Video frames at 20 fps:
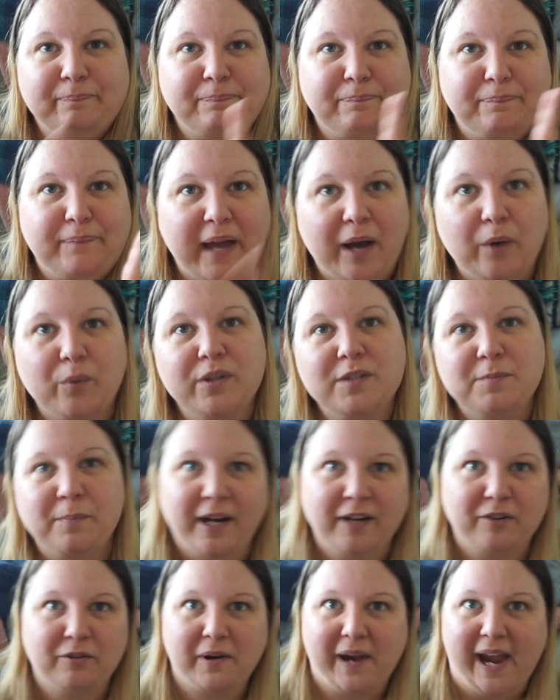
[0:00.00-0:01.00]
That was
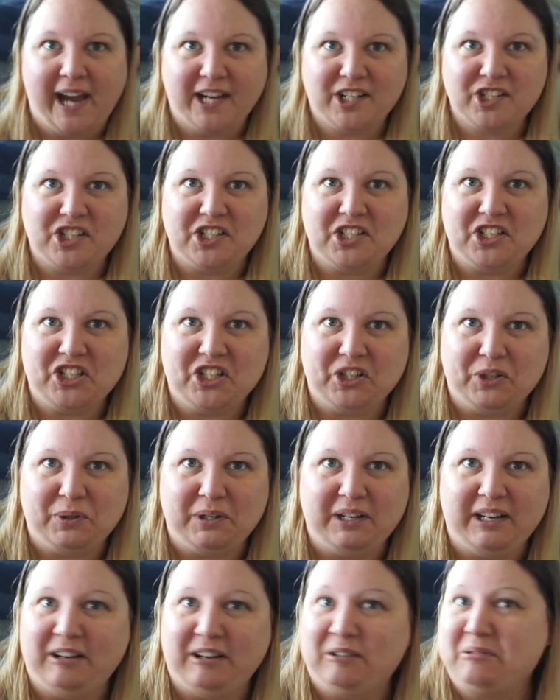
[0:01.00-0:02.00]
my reaction to
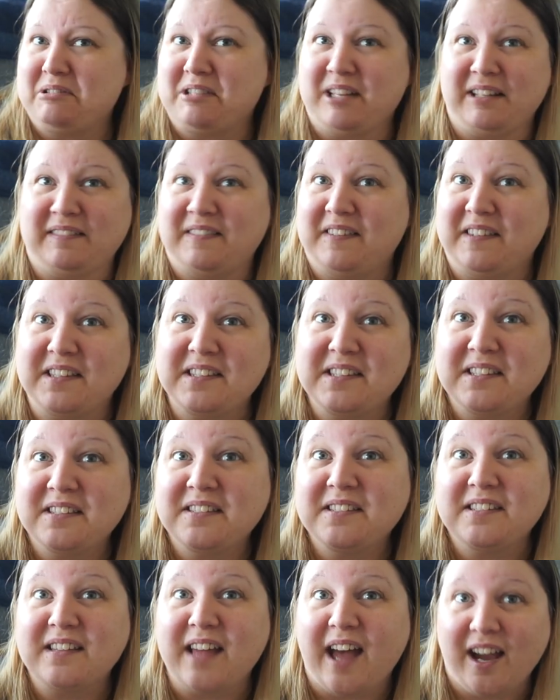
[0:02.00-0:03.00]
it. I was like, this
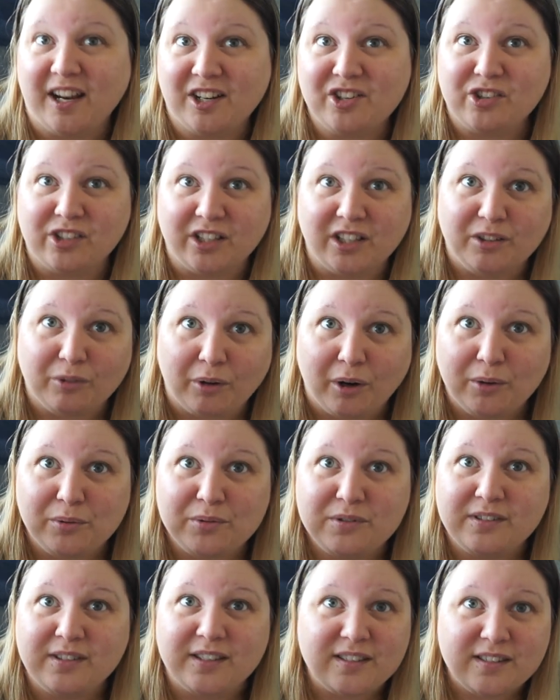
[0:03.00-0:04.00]
is actually
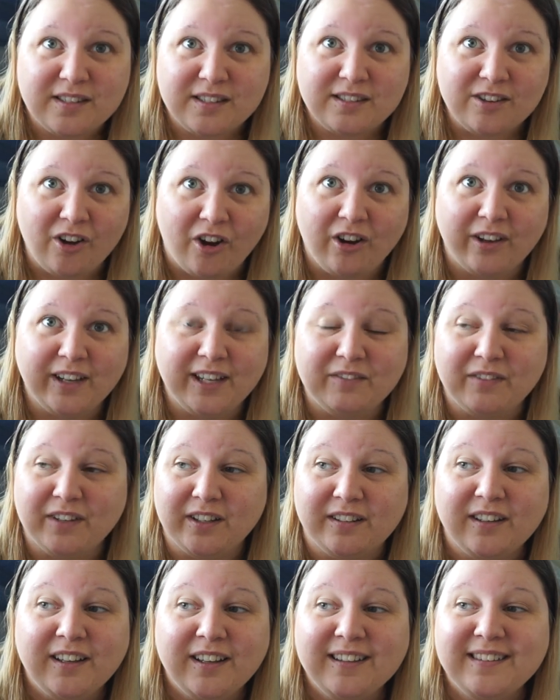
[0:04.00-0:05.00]
gross. This is not even,
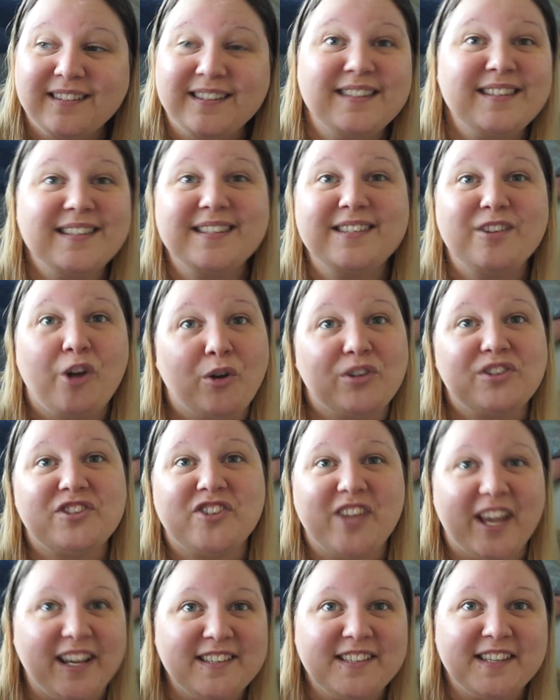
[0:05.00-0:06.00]
this is not
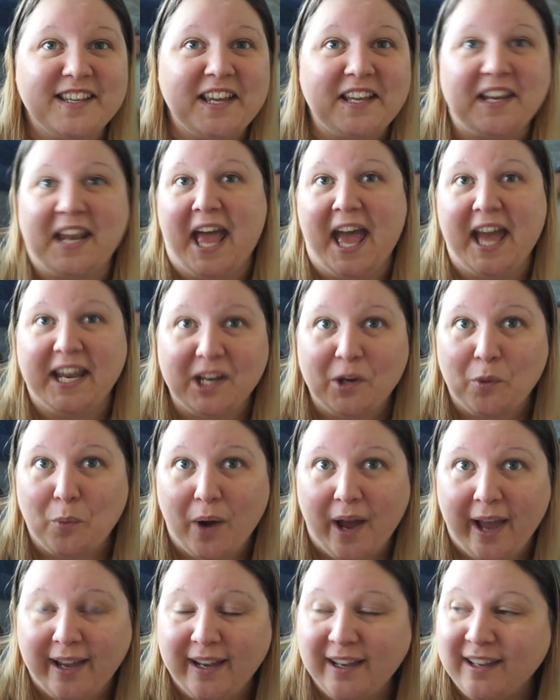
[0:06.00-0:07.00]
sexy in any
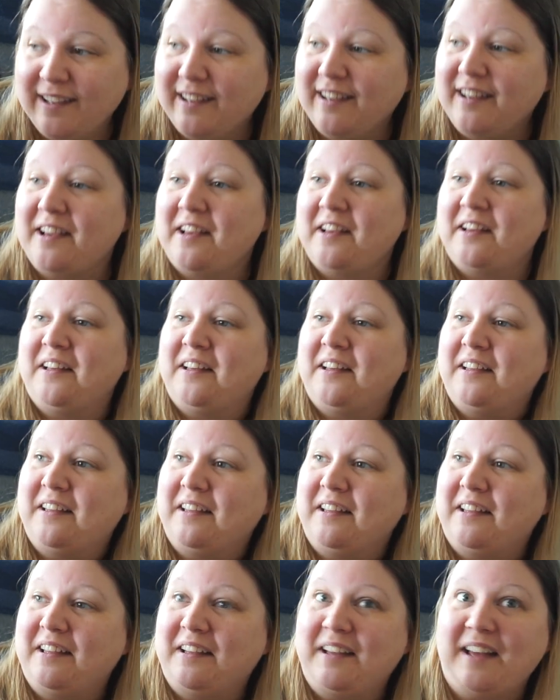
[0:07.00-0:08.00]
way.
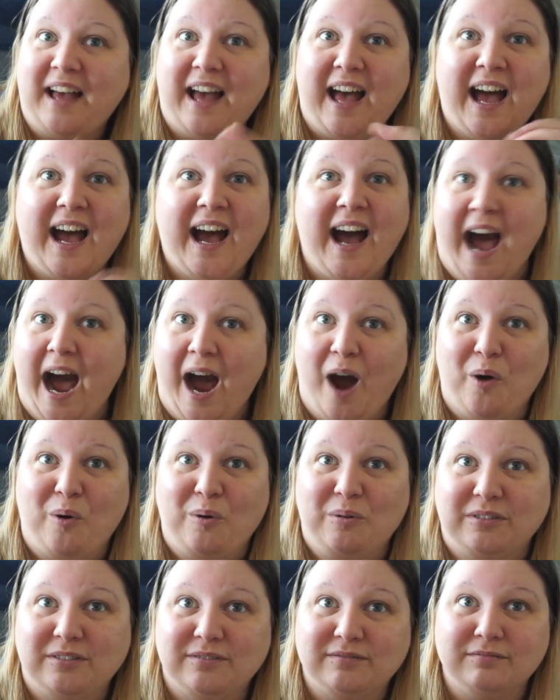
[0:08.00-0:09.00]
How?
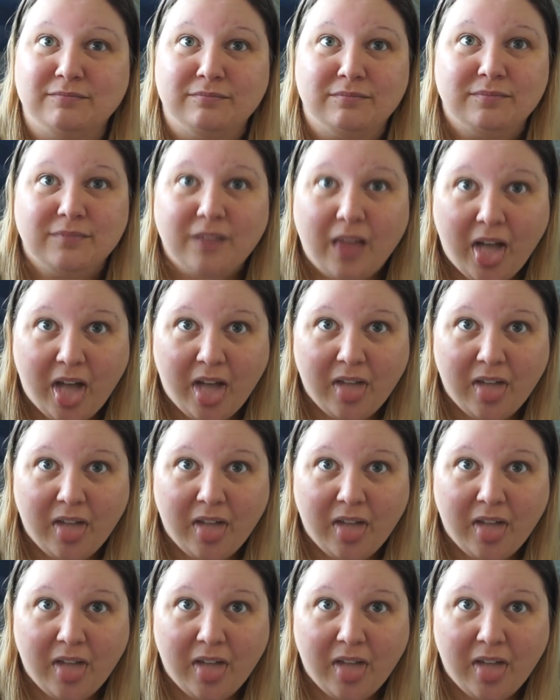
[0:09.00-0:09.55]
Bleh.